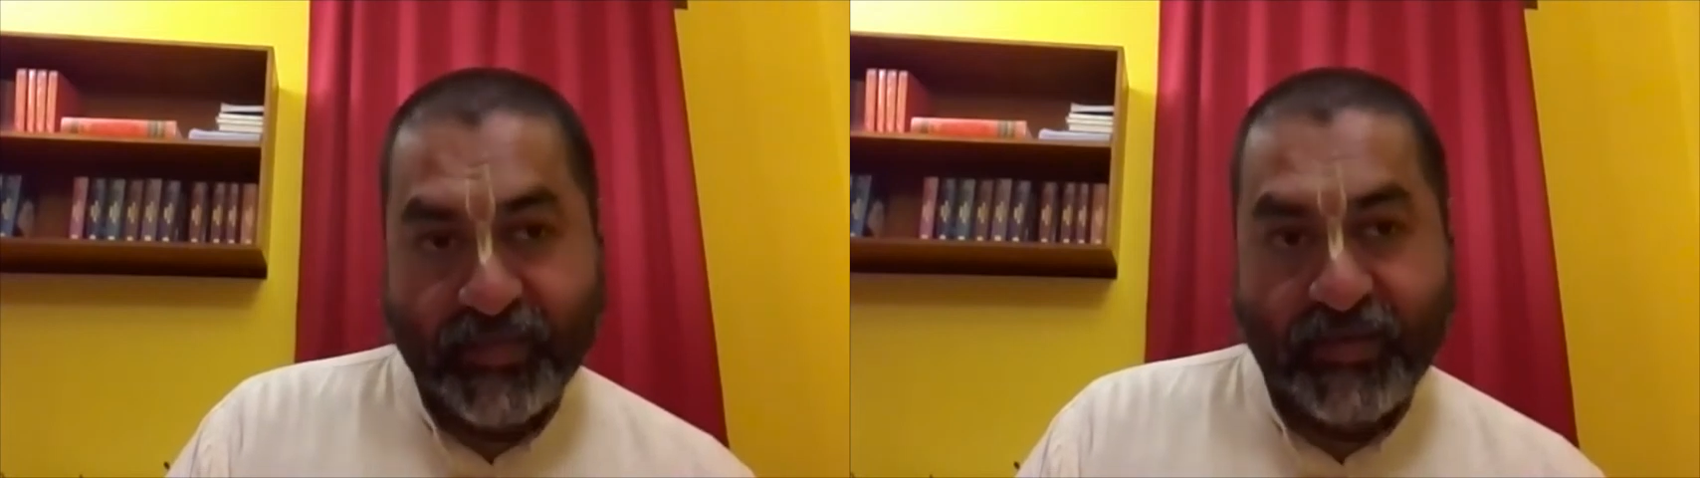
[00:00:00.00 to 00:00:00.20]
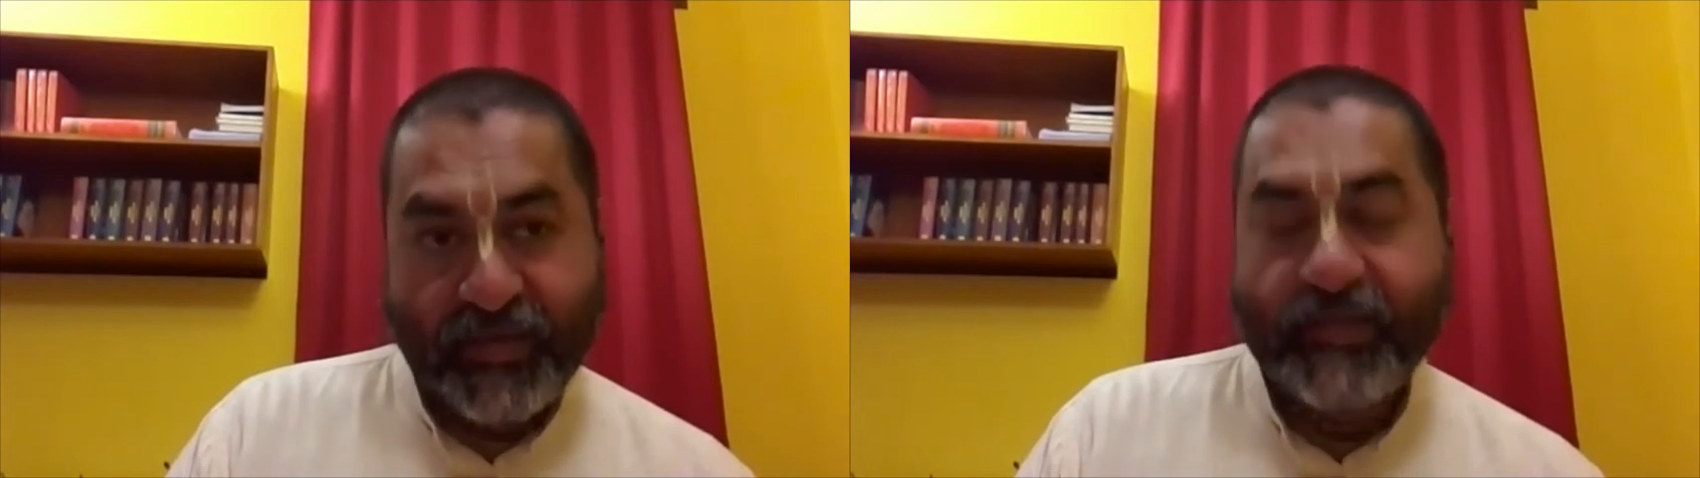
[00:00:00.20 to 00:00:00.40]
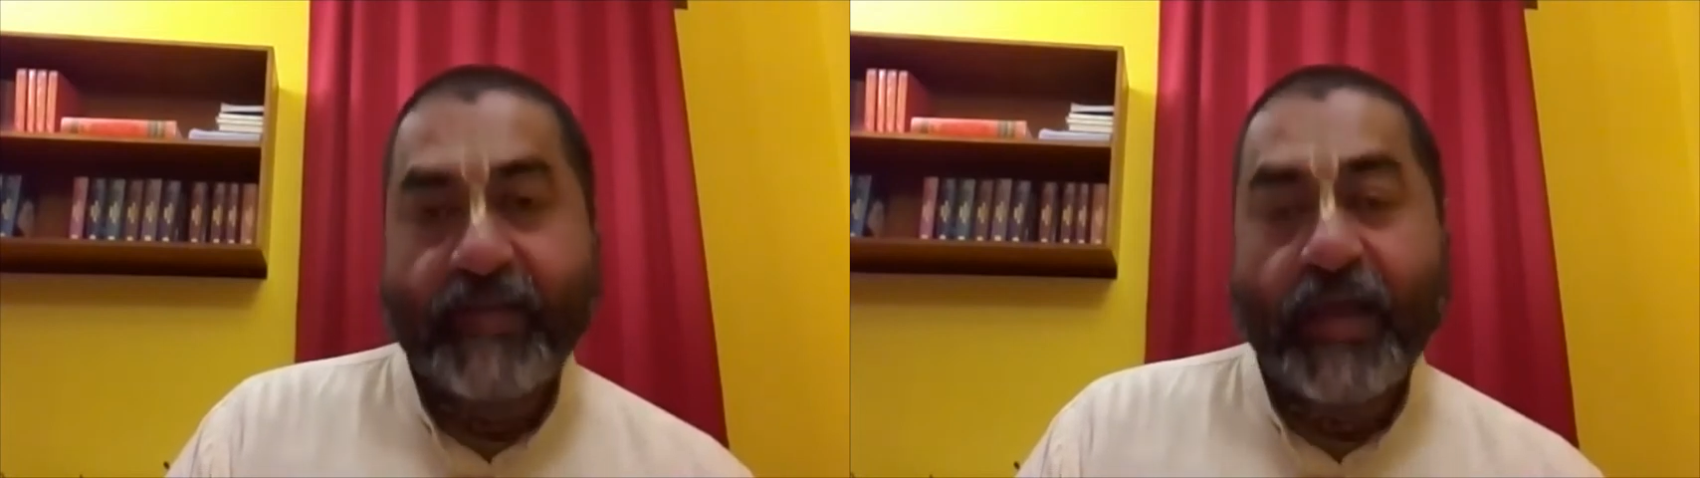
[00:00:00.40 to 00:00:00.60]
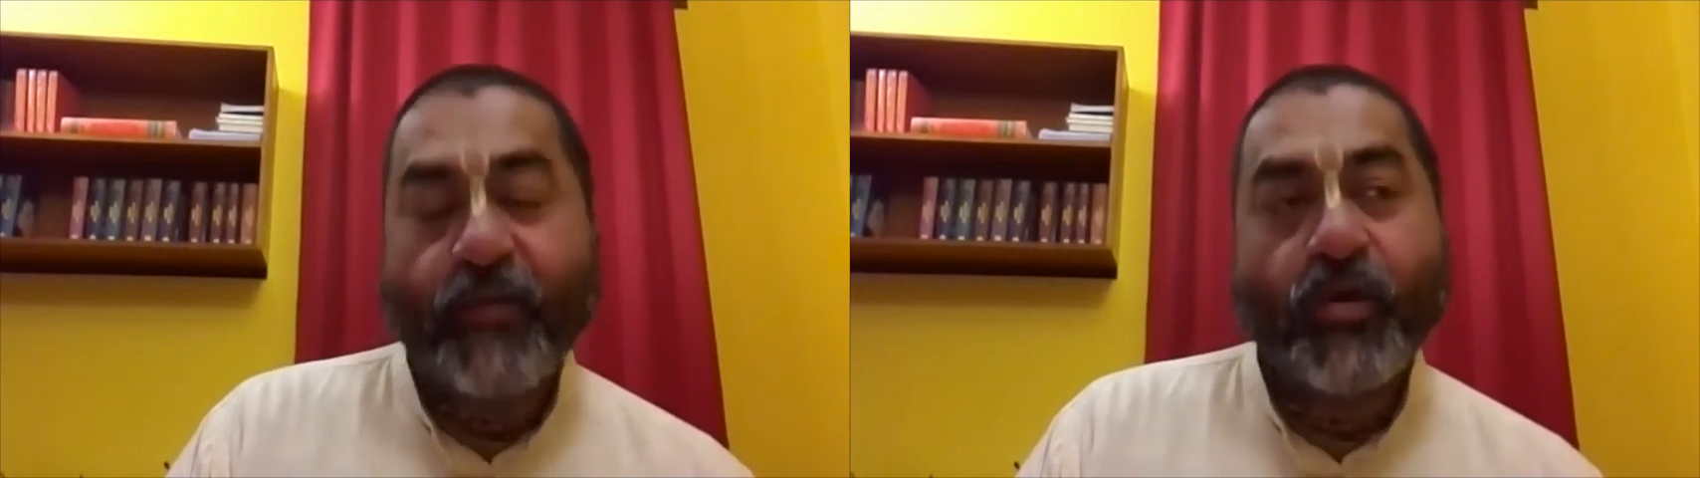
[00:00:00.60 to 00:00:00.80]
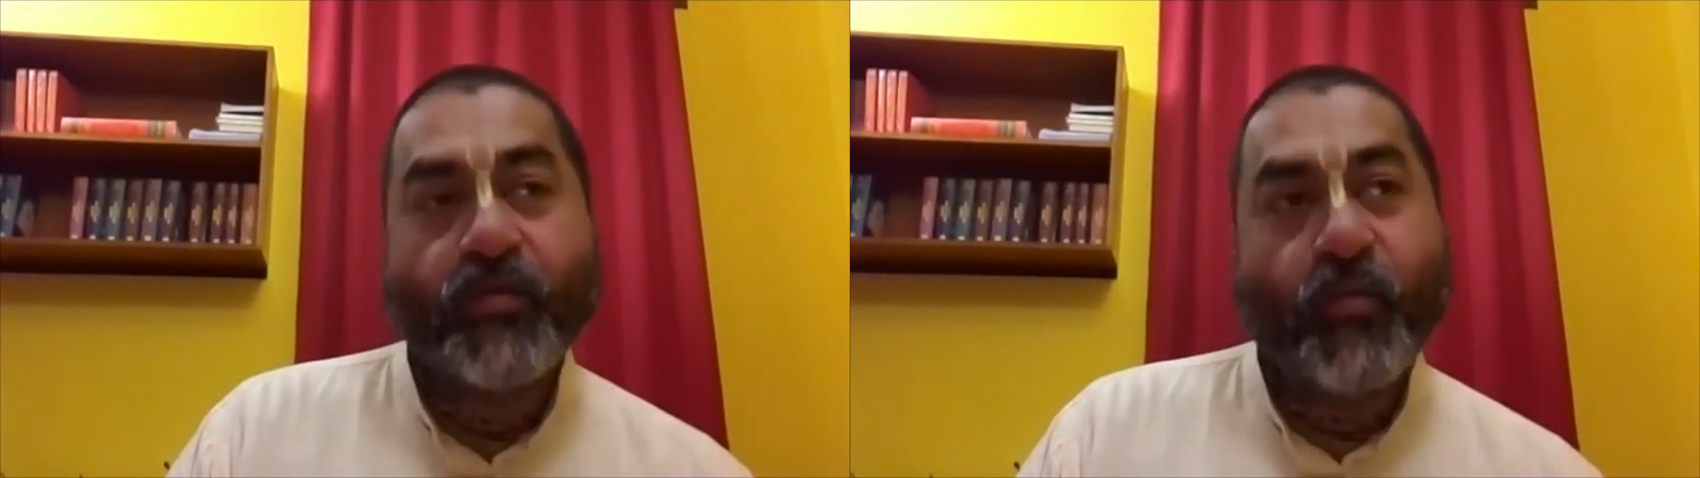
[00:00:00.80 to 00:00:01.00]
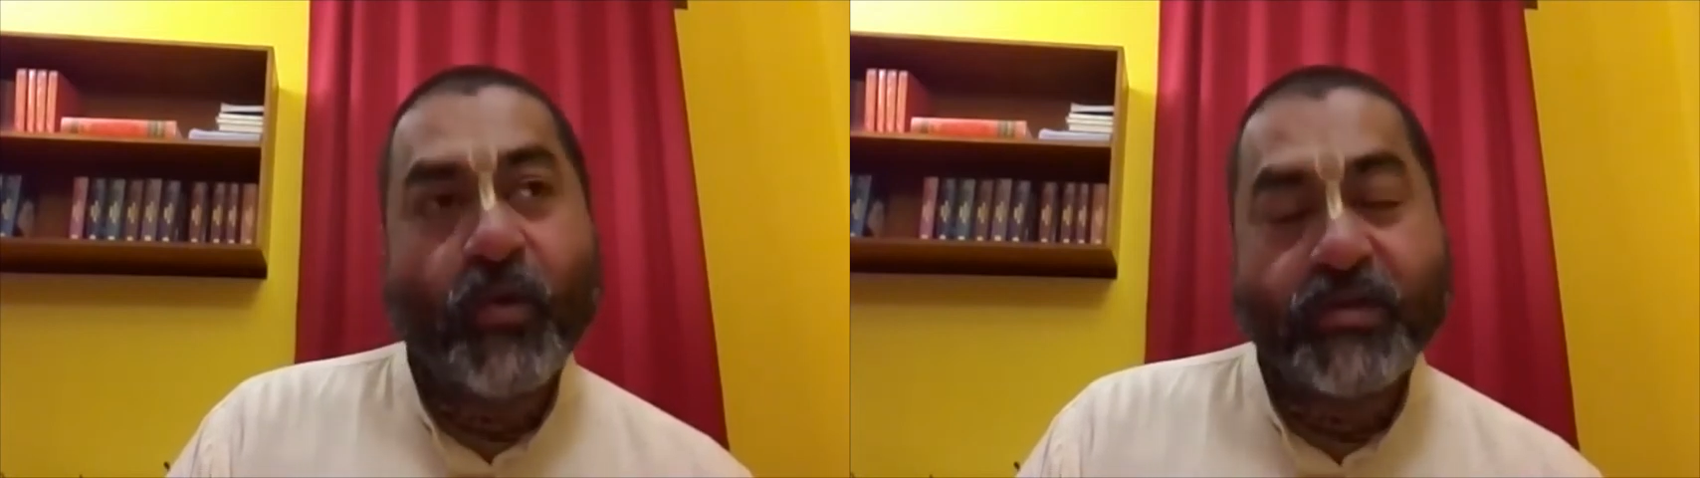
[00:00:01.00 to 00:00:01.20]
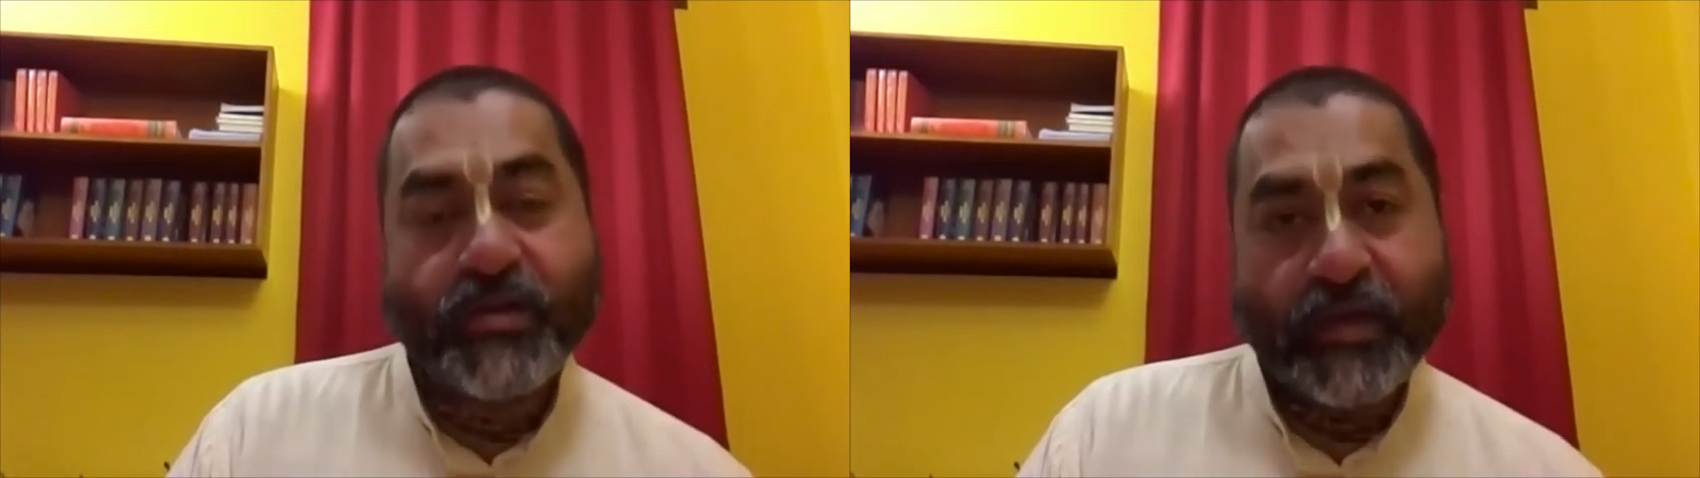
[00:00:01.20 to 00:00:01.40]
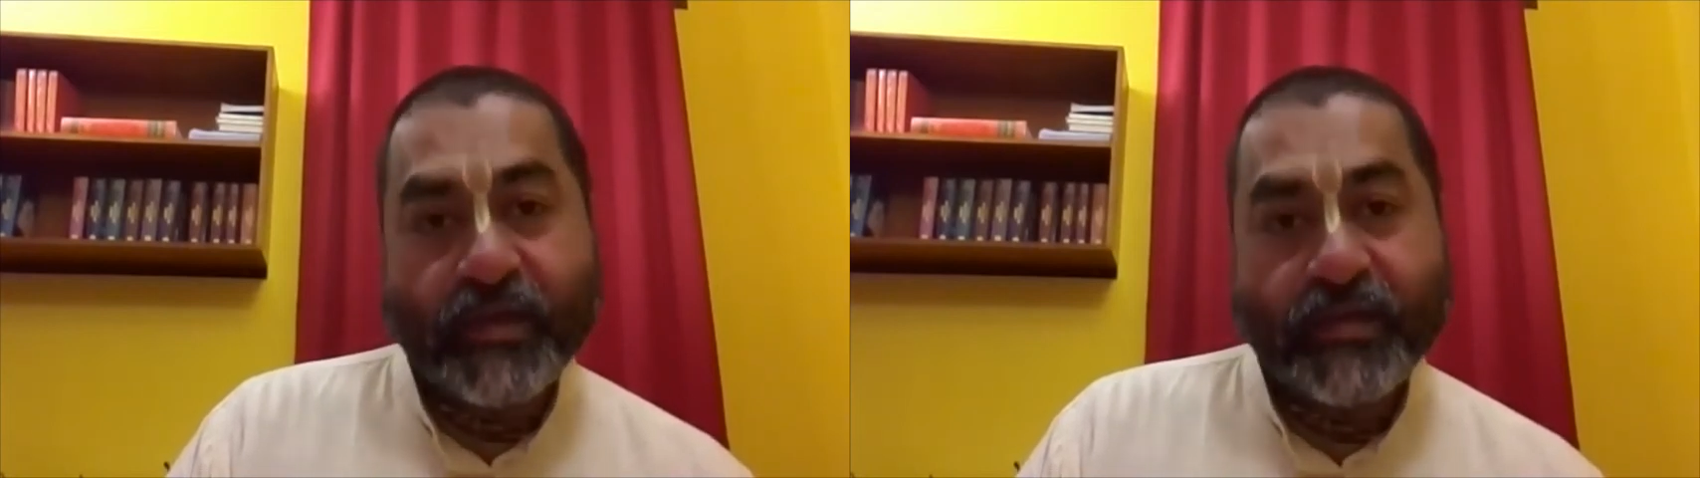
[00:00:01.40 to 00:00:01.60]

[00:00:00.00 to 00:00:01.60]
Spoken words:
He says, "I want water."